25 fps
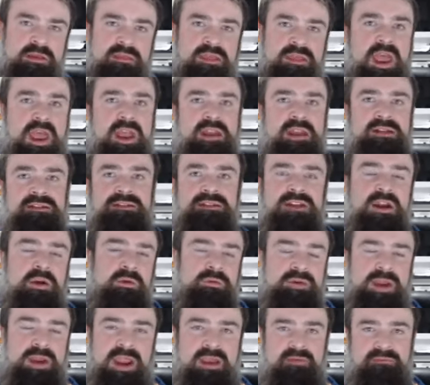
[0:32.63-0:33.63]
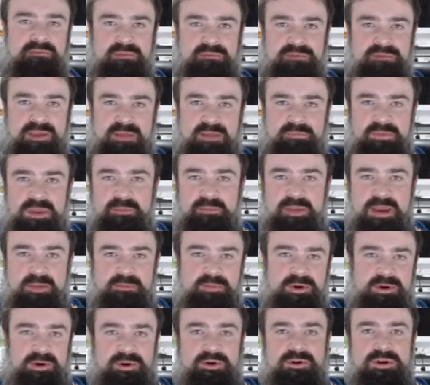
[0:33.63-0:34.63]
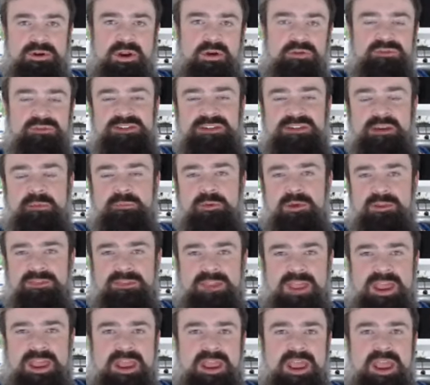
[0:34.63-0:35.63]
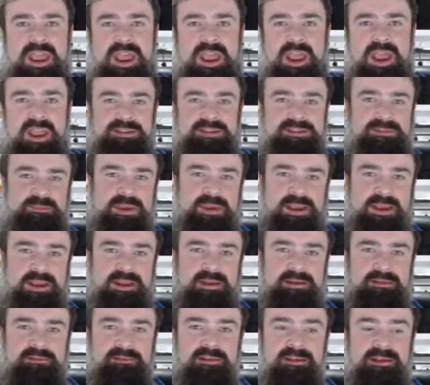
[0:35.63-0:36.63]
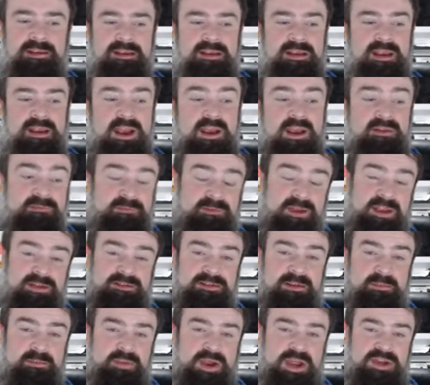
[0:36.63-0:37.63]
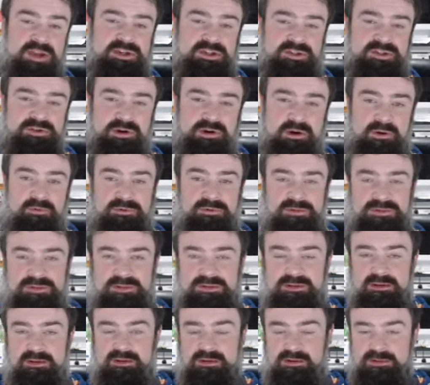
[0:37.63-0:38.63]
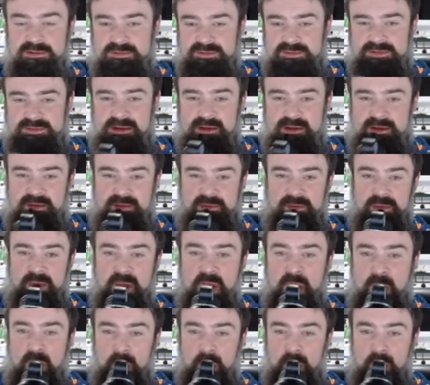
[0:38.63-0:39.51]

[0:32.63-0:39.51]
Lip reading: that don't have a family member or know someone that has been affected by strokes. So,